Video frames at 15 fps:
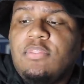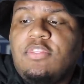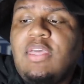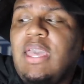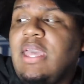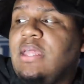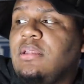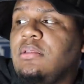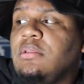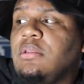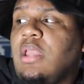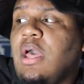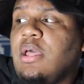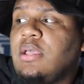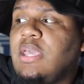
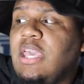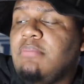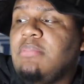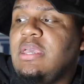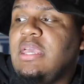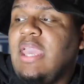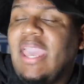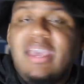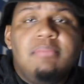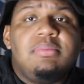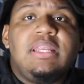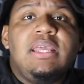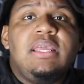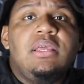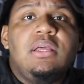then give me
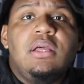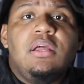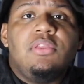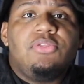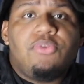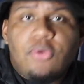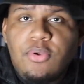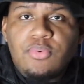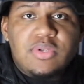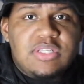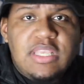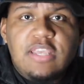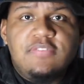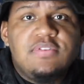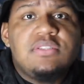empty, three
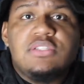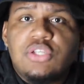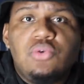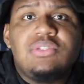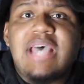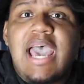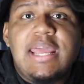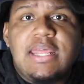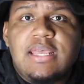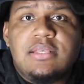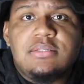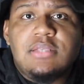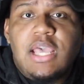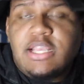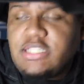receivers, two tight
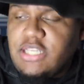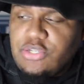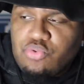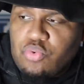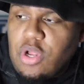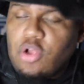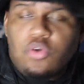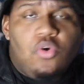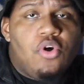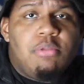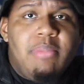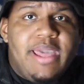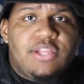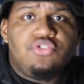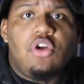ends, and just run
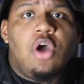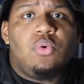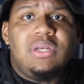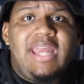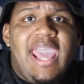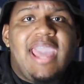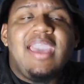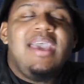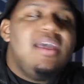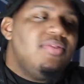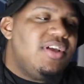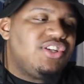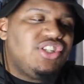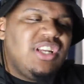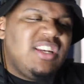quarterback draw with that.
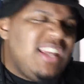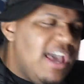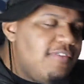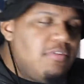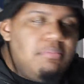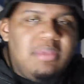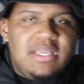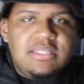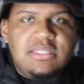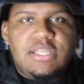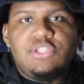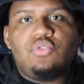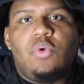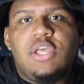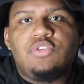There should never be a
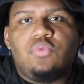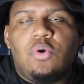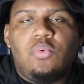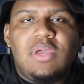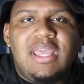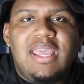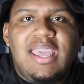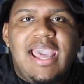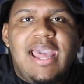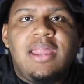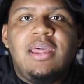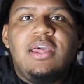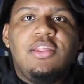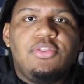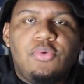situation where we ain't
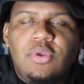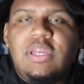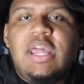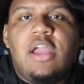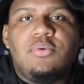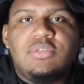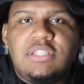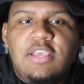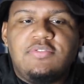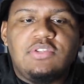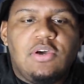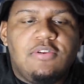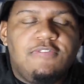got three damn receivers